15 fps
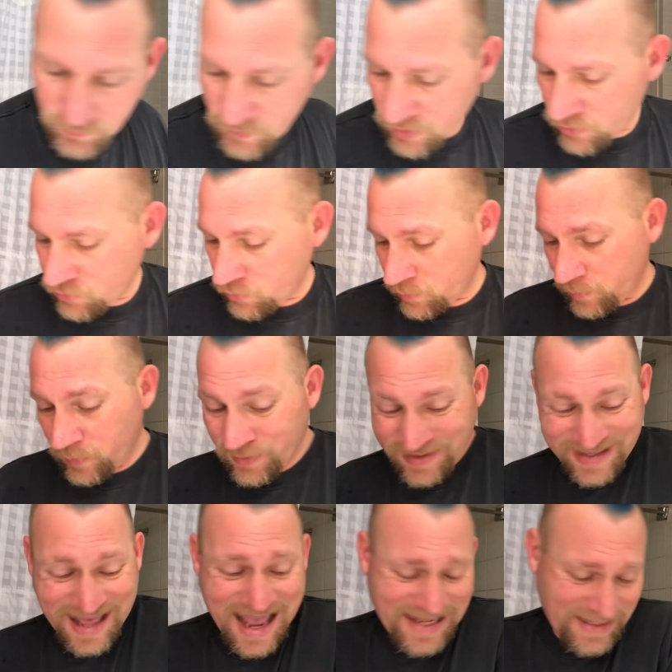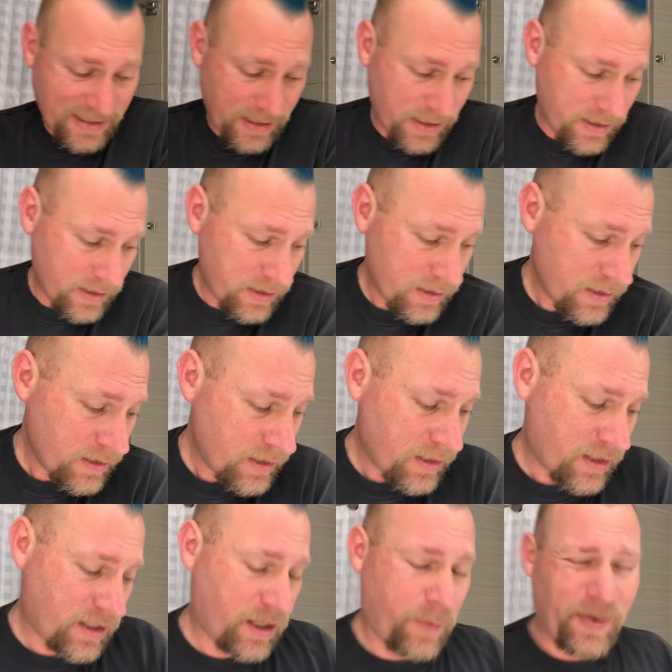so we'll be using that today.
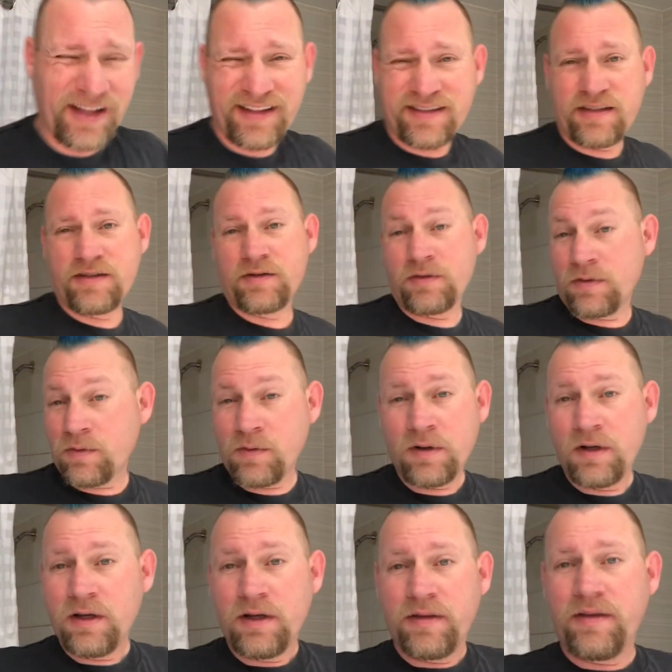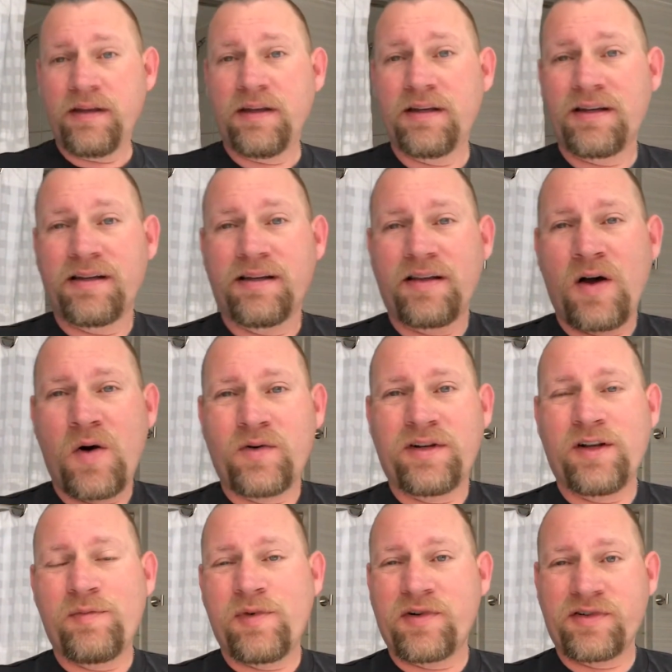I like to do the
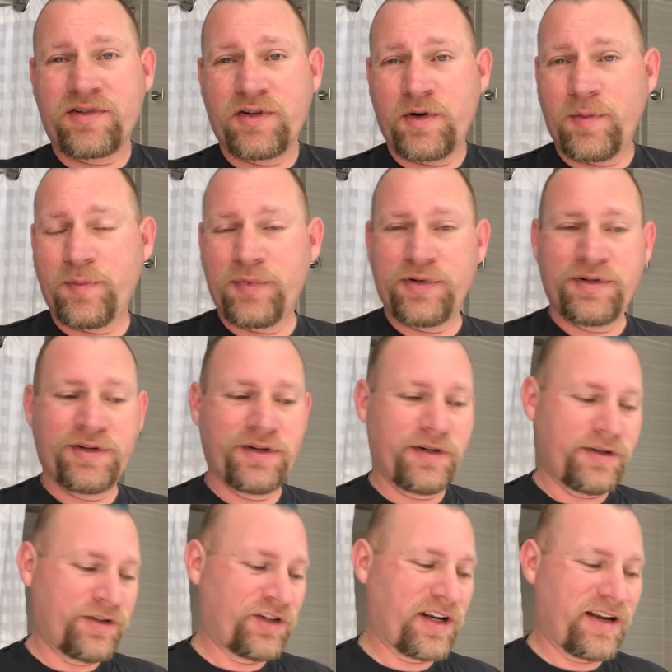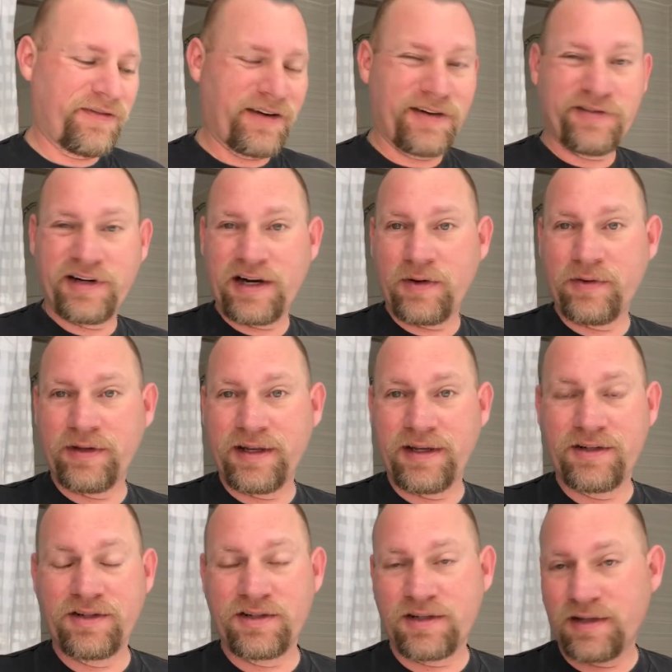hotel bar soap shave every now and then,
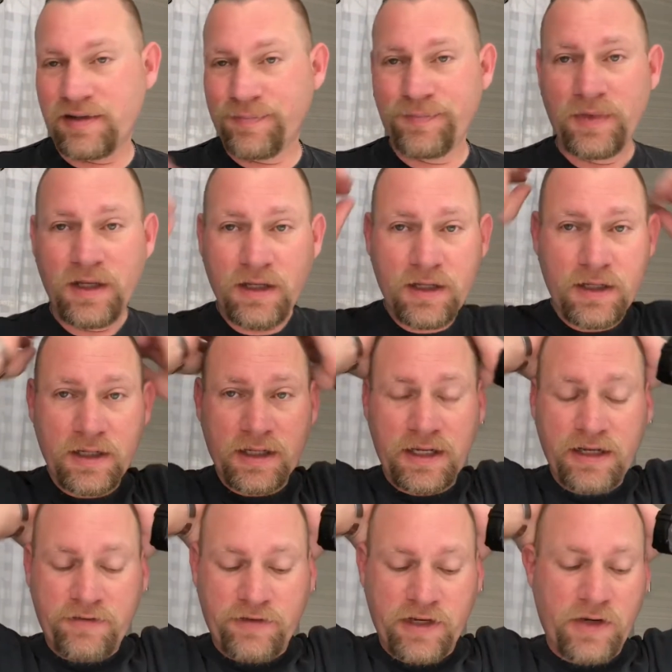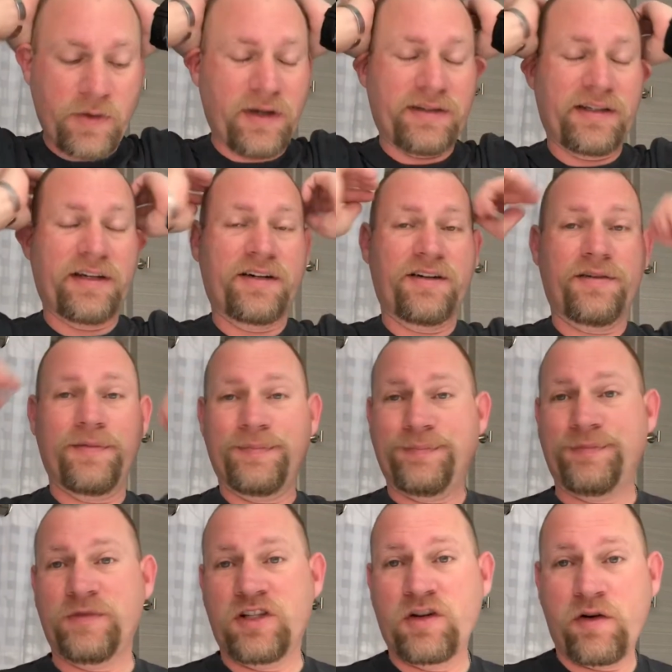just to get a video out there,
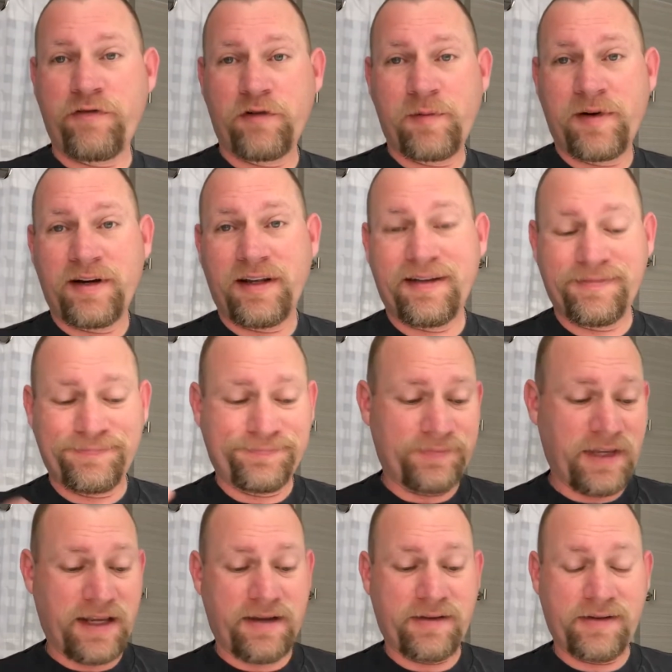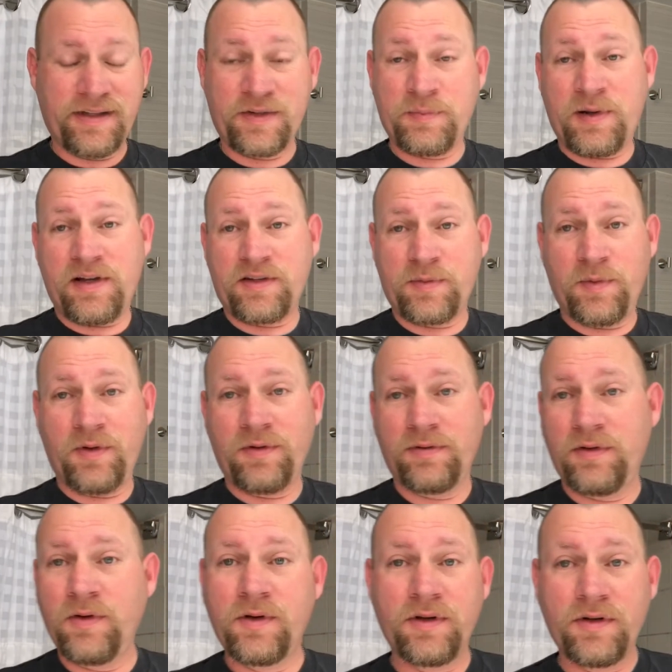show everybody, hey, it's possible.
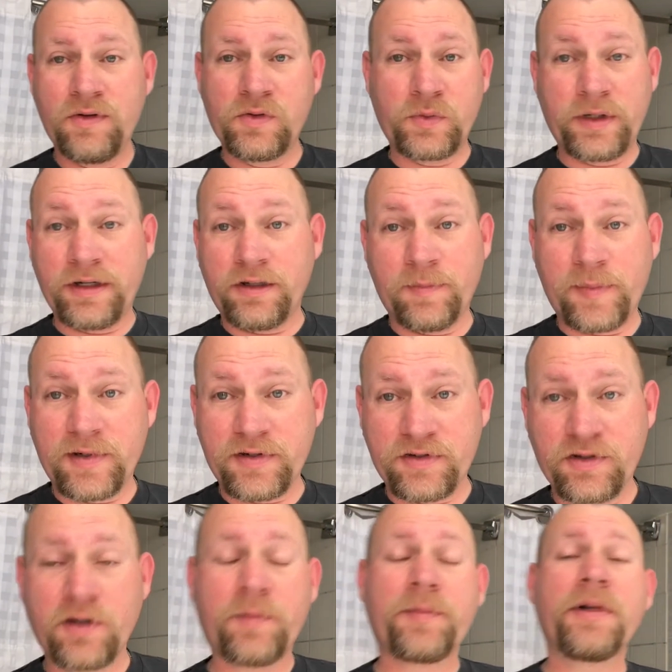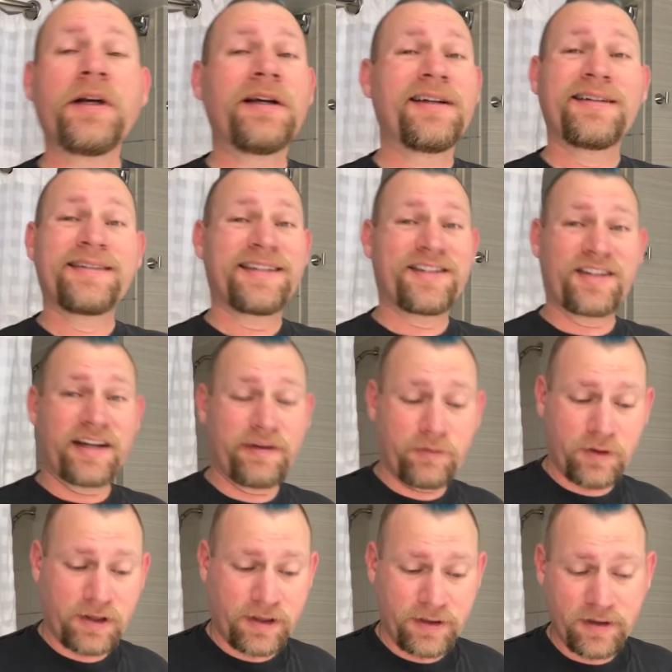You can use regular bar soap to shave
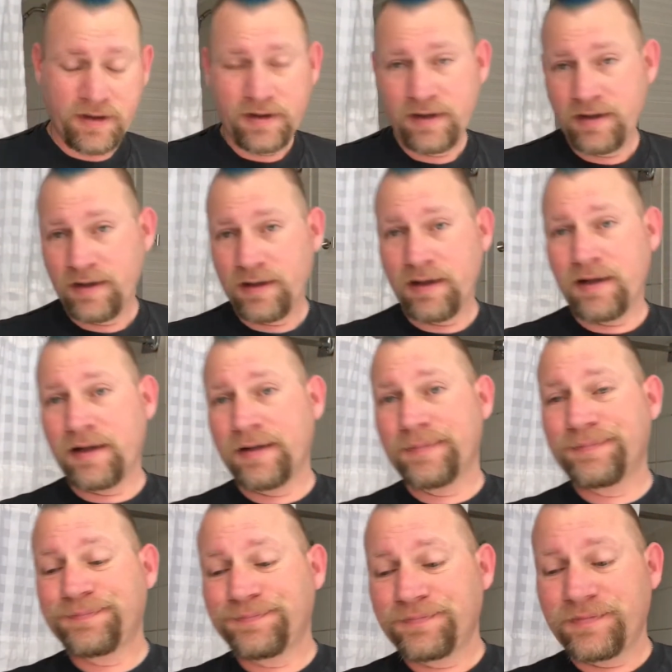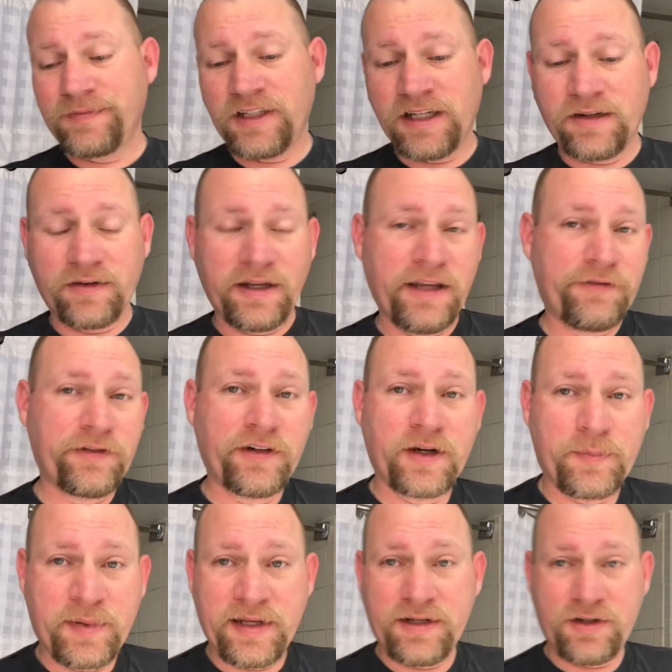with. You know, if you're in a
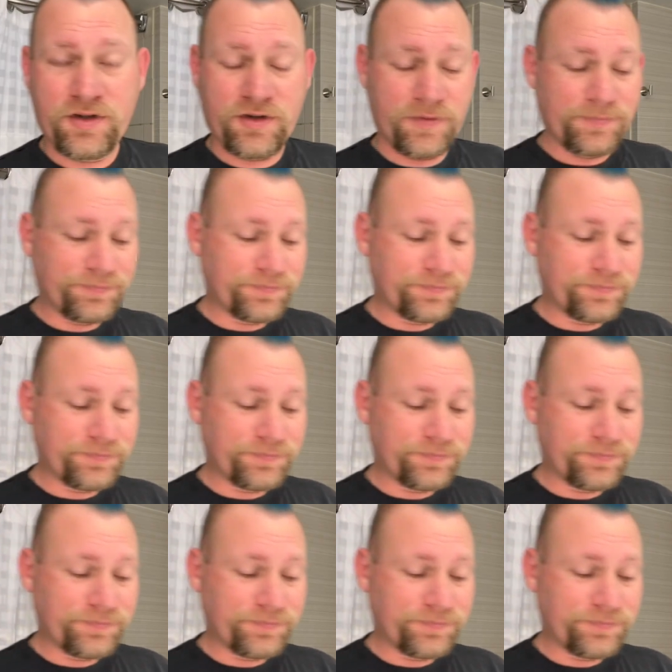pinch,